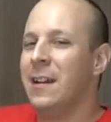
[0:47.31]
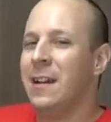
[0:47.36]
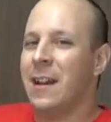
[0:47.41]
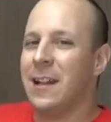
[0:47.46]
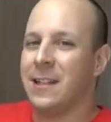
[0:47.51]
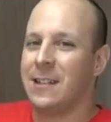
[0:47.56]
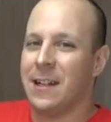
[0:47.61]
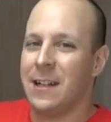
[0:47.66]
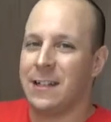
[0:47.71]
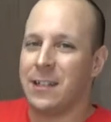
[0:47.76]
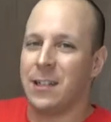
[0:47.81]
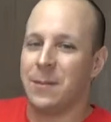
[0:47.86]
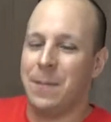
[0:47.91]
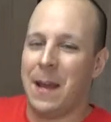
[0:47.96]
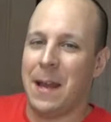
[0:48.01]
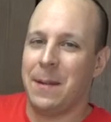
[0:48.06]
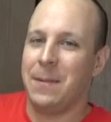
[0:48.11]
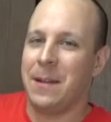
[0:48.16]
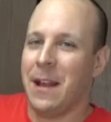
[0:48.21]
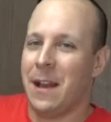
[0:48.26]
it's not just
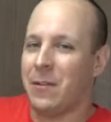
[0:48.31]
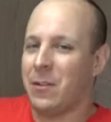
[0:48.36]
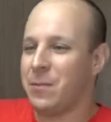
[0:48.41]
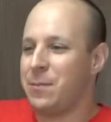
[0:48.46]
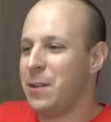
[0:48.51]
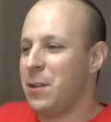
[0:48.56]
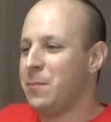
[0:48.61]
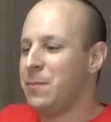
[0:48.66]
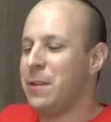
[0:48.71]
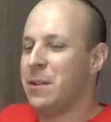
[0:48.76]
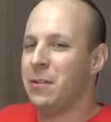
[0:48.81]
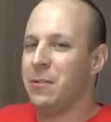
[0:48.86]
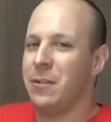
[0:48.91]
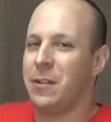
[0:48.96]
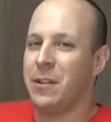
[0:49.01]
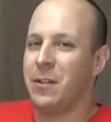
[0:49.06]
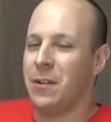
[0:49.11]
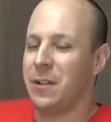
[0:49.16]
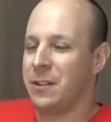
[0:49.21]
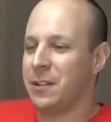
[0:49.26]
bad B I with pew pew,
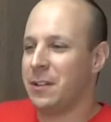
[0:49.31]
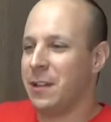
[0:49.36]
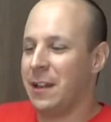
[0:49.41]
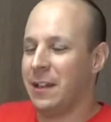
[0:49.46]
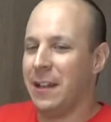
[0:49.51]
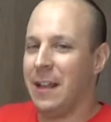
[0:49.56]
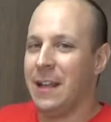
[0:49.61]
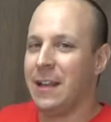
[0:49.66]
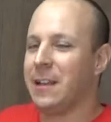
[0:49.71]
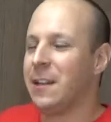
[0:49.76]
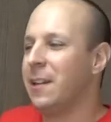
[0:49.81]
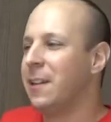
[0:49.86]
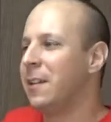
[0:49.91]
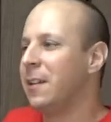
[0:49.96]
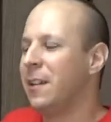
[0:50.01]
you also got like